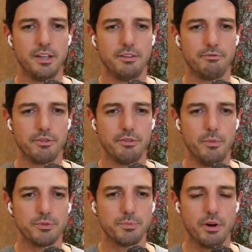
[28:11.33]
For the
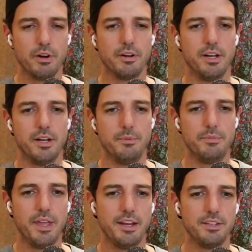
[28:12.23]
most part,
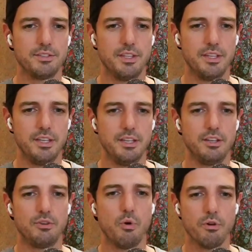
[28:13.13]
that is the
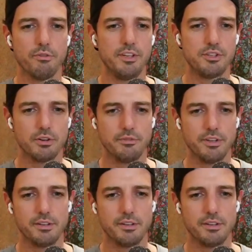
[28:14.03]
core feature of it.